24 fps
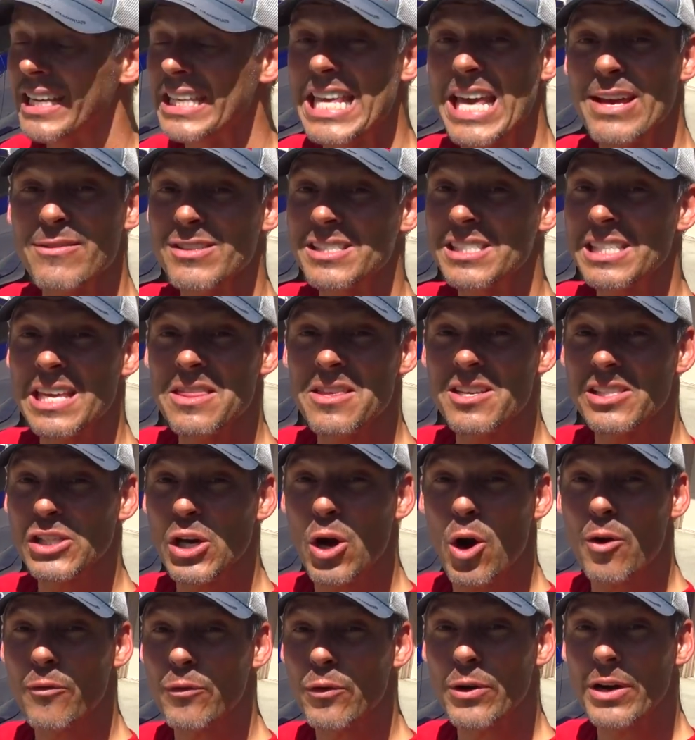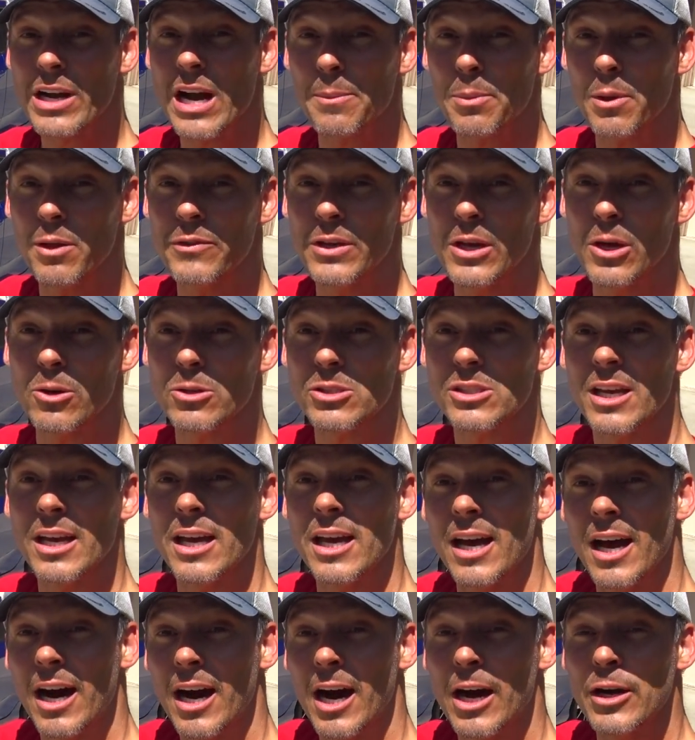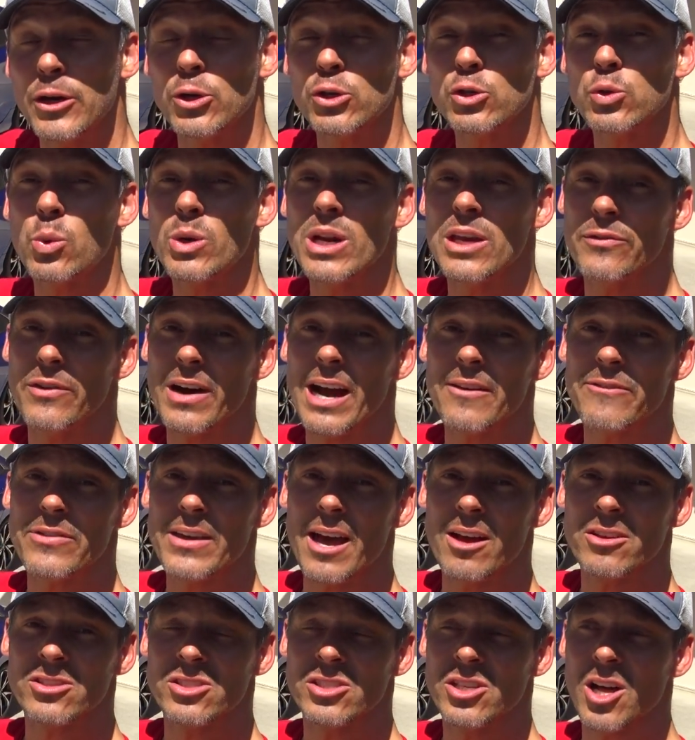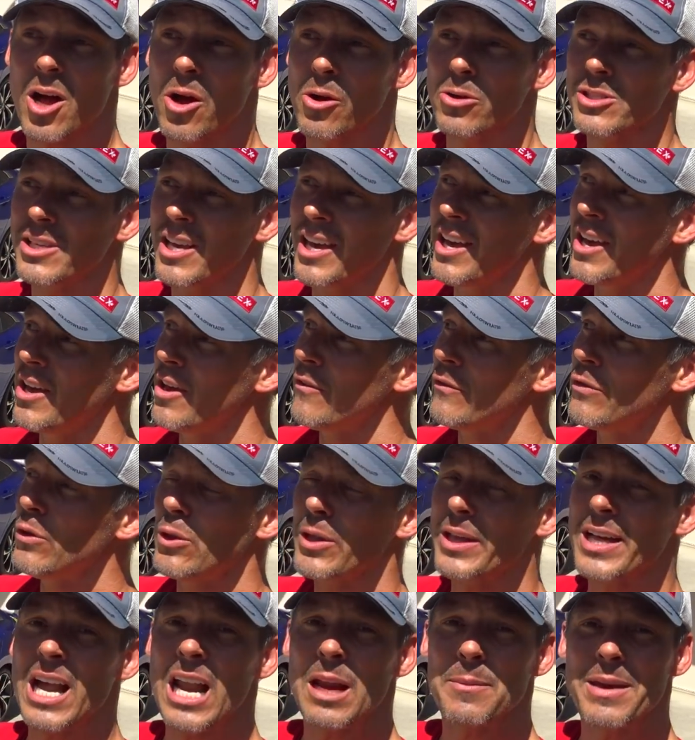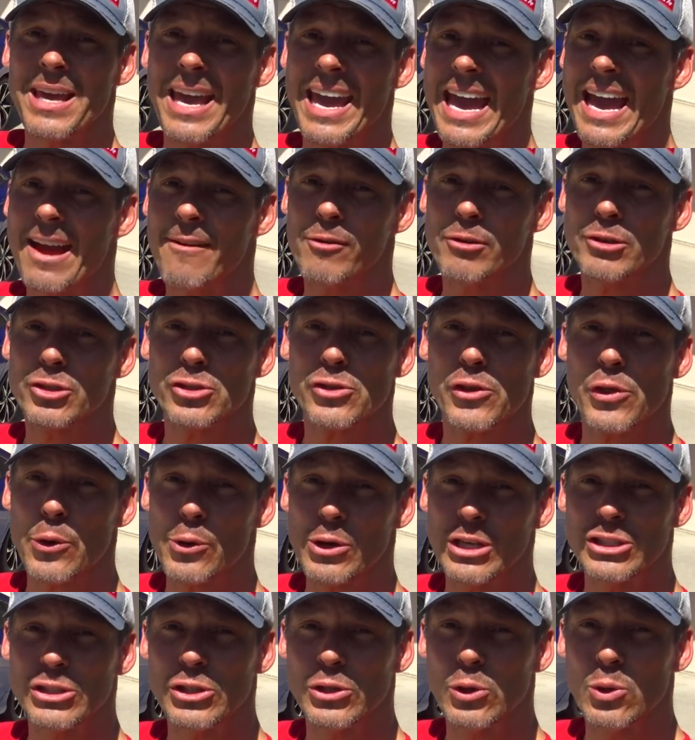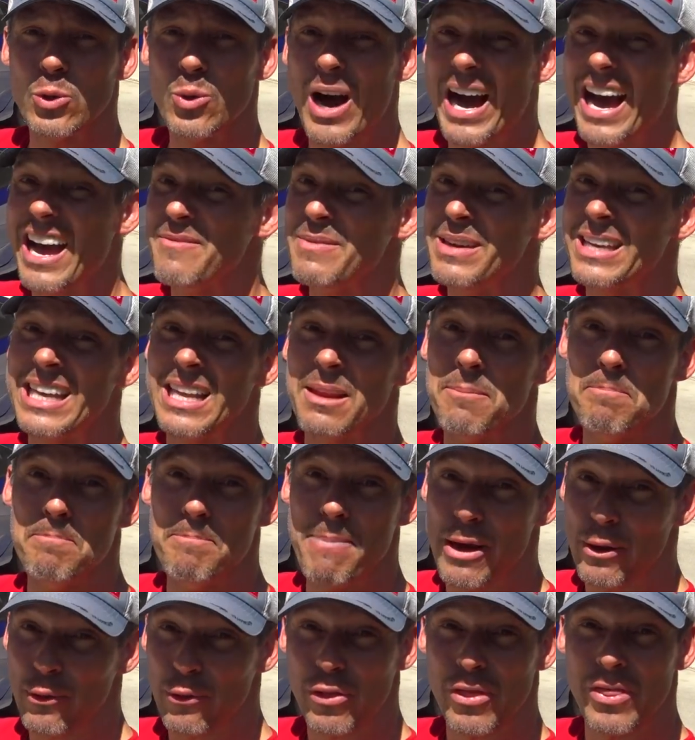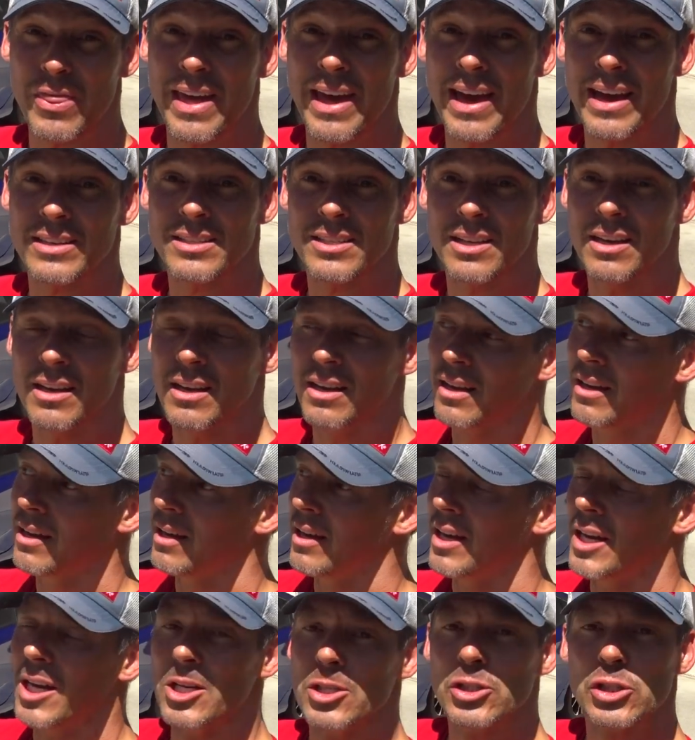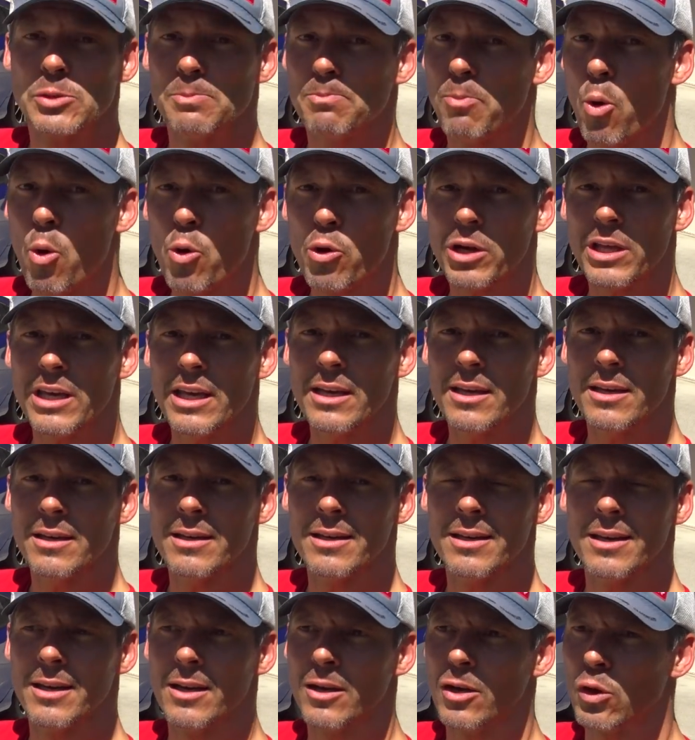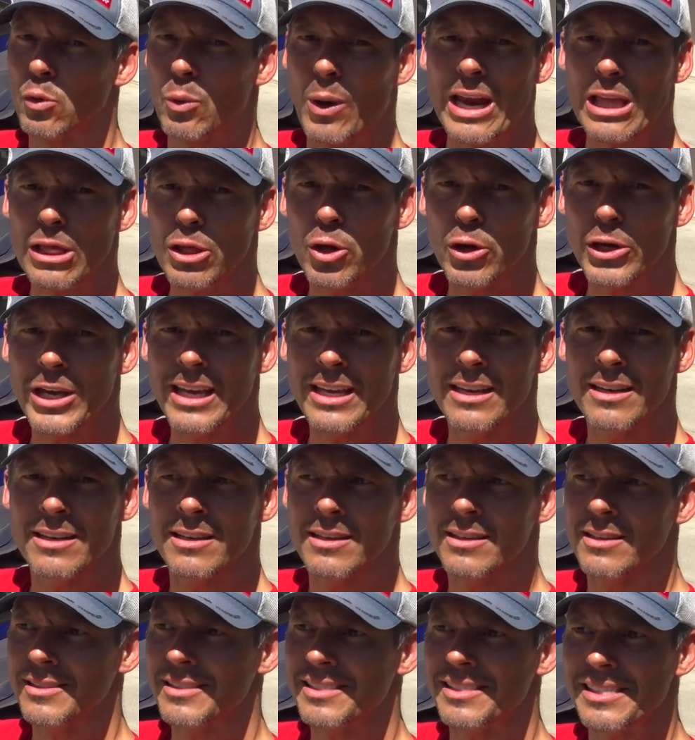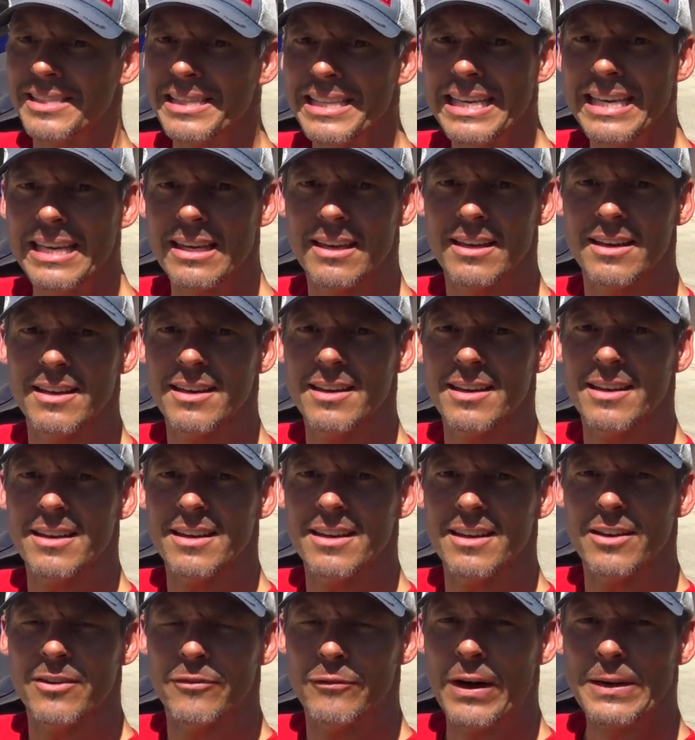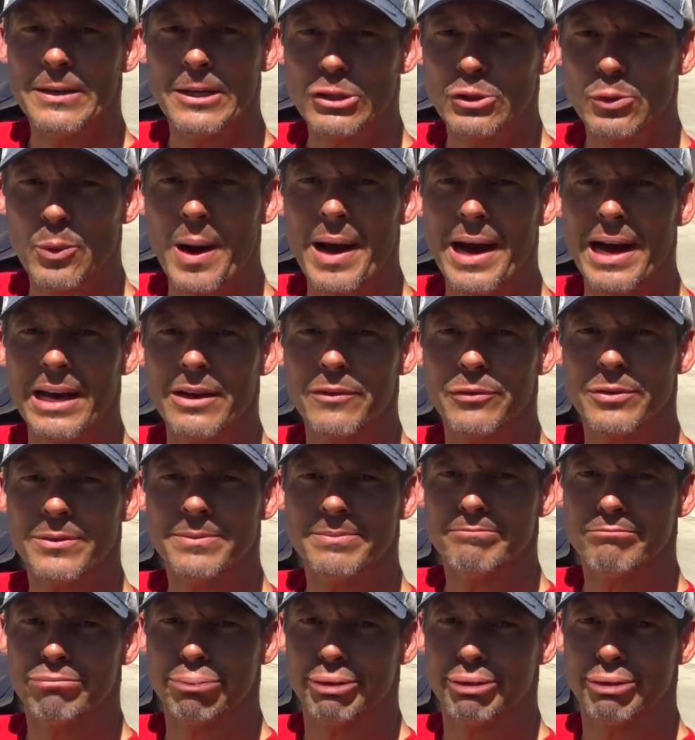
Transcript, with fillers: you haven't seen this car for a couple of years. Under $25,000, fuel economy average is 32. I've been getting better than that. Sporty, great looking, sleek, fun to drive.